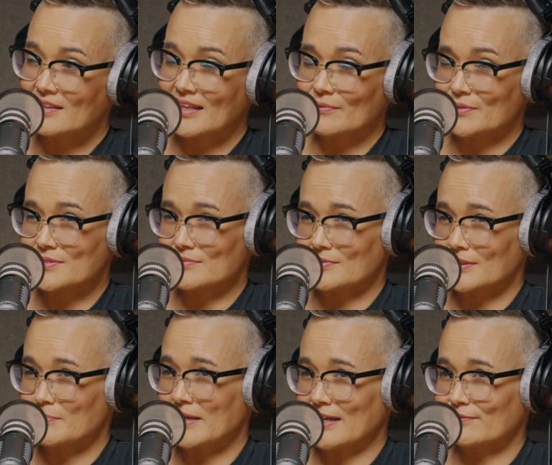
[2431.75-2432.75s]
And that was a
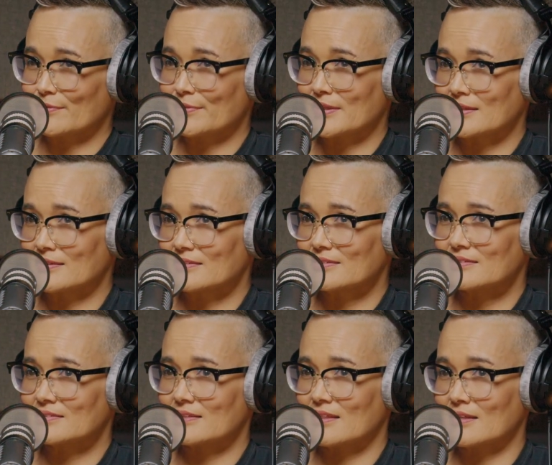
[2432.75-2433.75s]
really painful thing
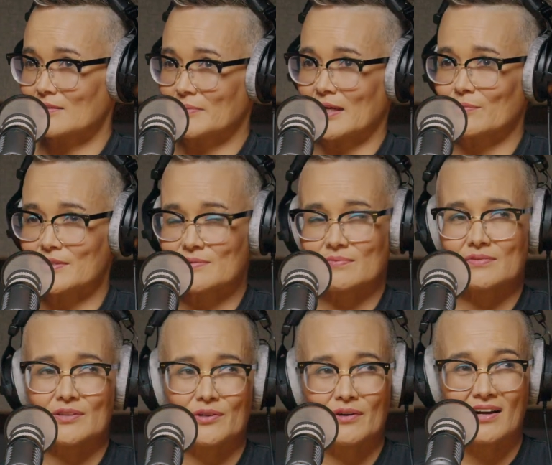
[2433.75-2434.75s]
to think about was,
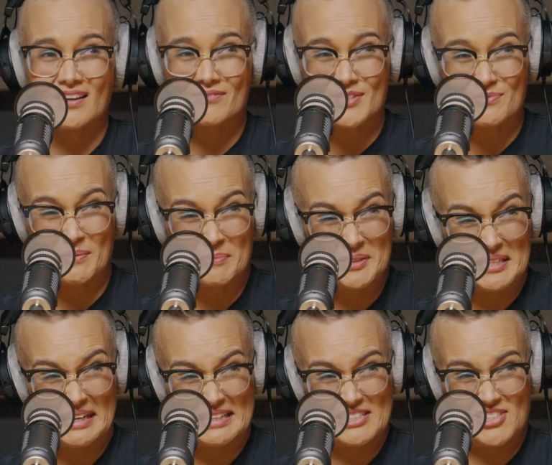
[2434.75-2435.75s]
I have this
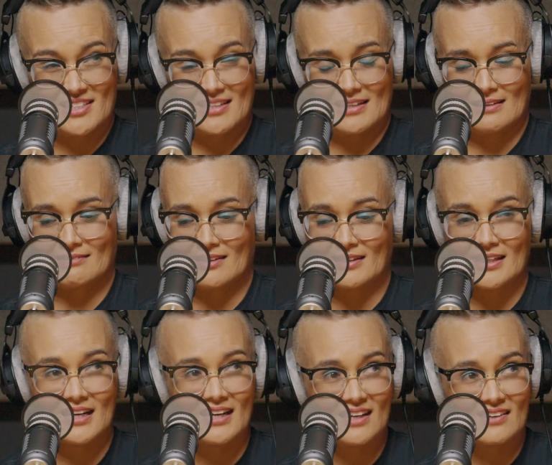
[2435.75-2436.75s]
reputation now and I
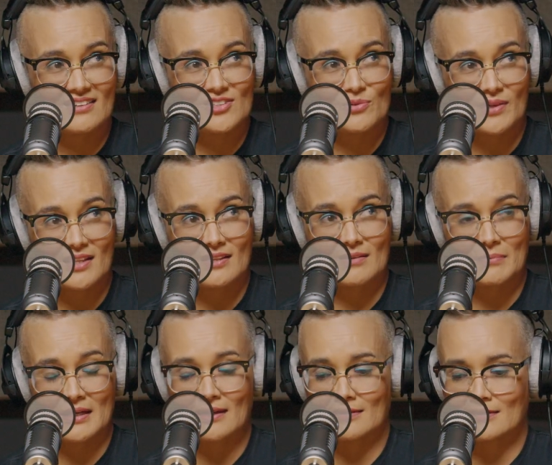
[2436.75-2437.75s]
can't do anything
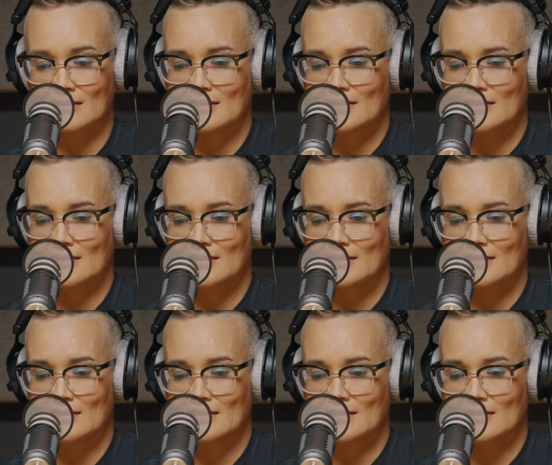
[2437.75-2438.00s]
about it.